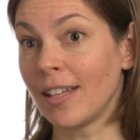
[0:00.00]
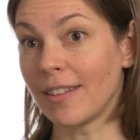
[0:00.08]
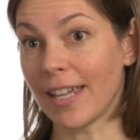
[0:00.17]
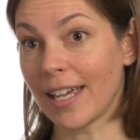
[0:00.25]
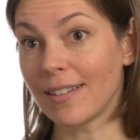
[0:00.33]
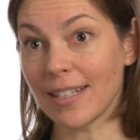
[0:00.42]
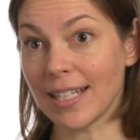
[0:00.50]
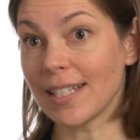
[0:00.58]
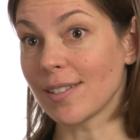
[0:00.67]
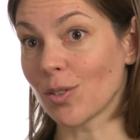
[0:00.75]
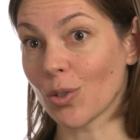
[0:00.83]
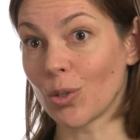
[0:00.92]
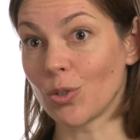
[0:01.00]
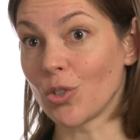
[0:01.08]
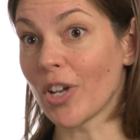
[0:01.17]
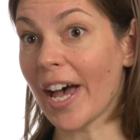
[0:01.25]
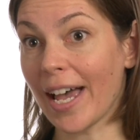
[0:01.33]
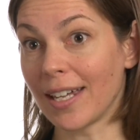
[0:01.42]
then the yeast is going to
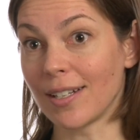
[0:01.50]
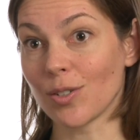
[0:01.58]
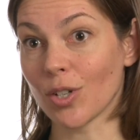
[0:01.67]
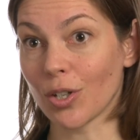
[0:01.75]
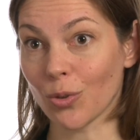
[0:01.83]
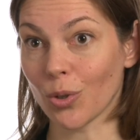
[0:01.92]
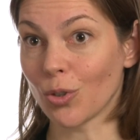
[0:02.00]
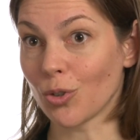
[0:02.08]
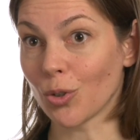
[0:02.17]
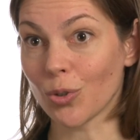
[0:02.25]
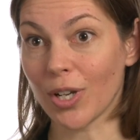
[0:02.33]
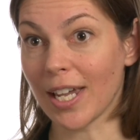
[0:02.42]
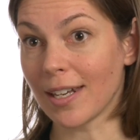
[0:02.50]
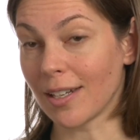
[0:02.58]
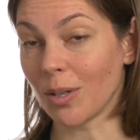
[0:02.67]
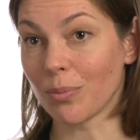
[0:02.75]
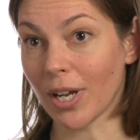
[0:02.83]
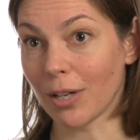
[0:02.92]
die and it's not going to create
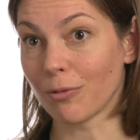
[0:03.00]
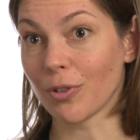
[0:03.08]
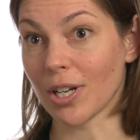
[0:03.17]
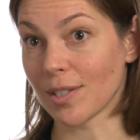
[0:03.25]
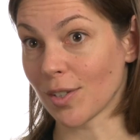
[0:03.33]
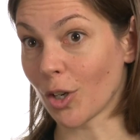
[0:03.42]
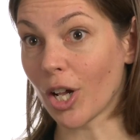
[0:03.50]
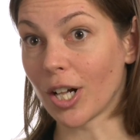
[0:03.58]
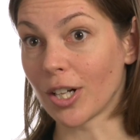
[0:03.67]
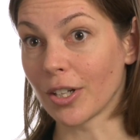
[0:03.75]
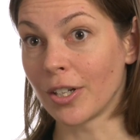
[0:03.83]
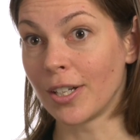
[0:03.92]
any bread for us at all.